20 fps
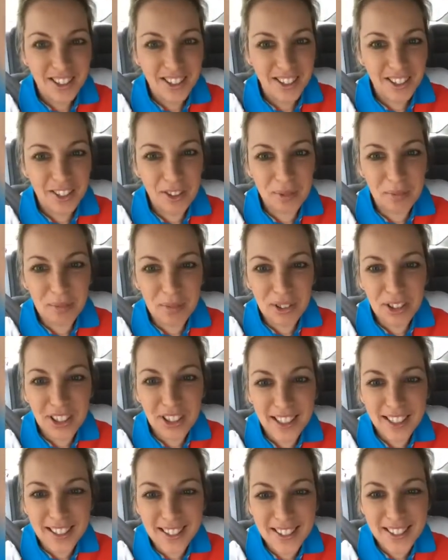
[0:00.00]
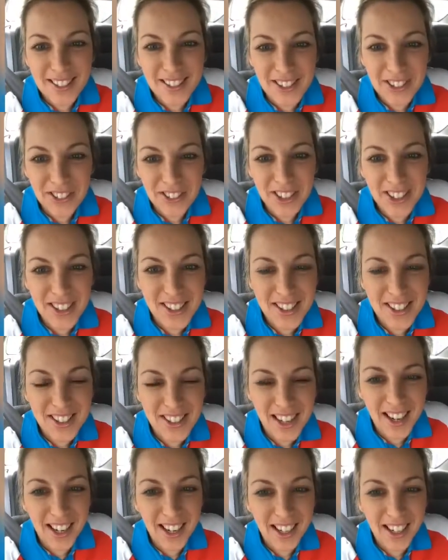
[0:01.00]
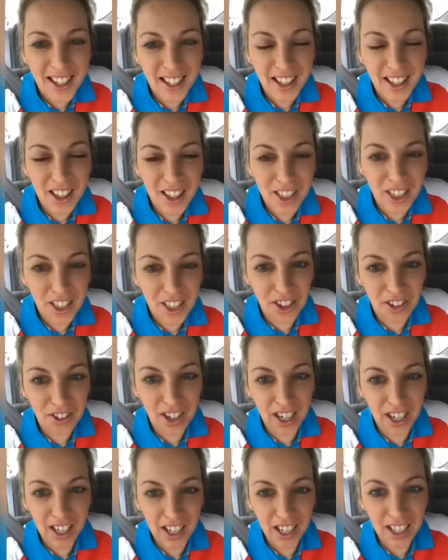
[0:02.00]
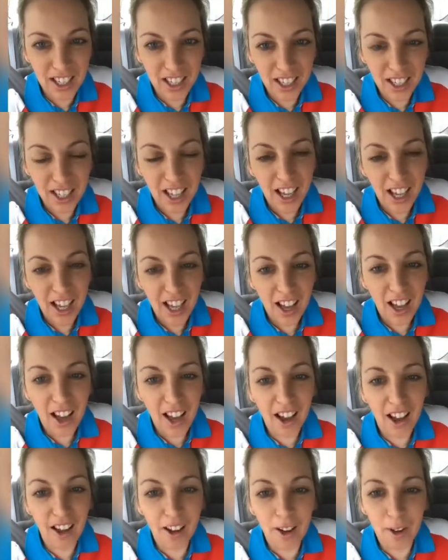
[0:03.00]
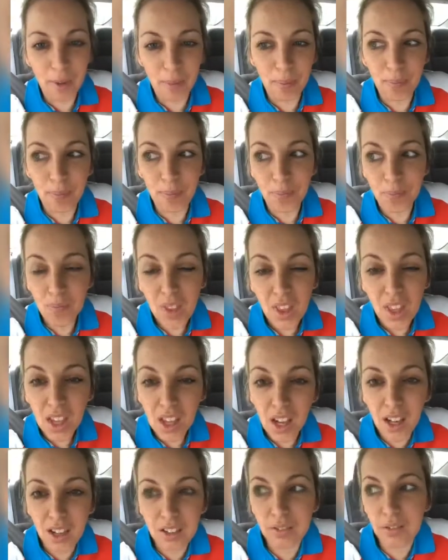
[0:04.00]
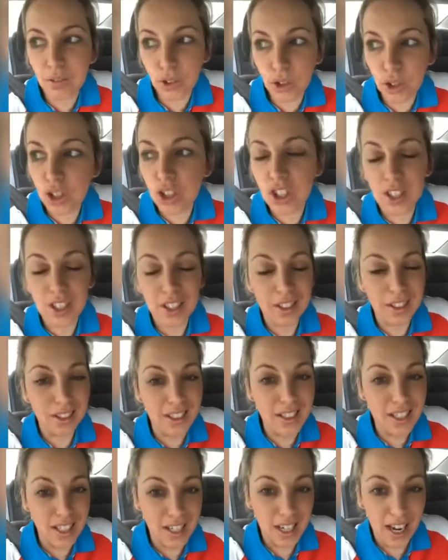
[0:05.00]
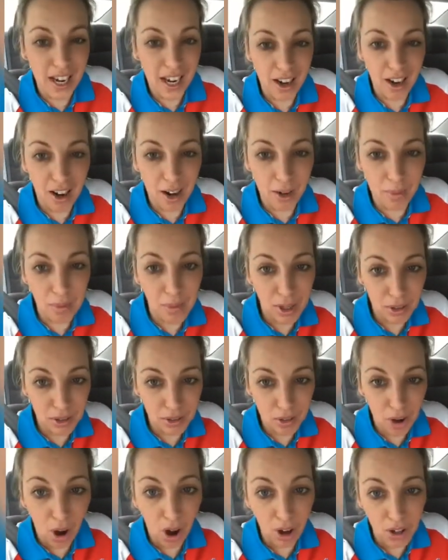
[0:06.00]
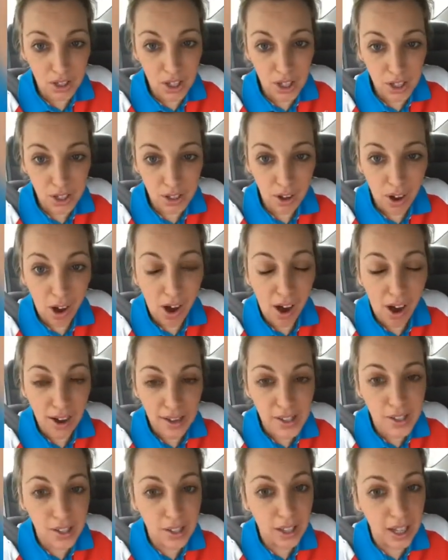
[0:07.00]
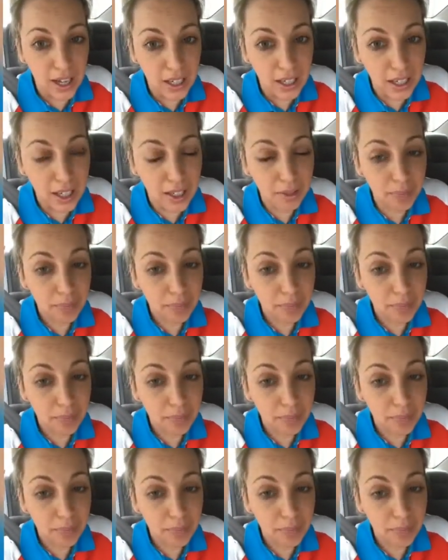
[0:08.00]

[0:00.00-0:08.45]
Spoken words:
Good morning. So it's day three. Unfortunately, today I'm not isolating,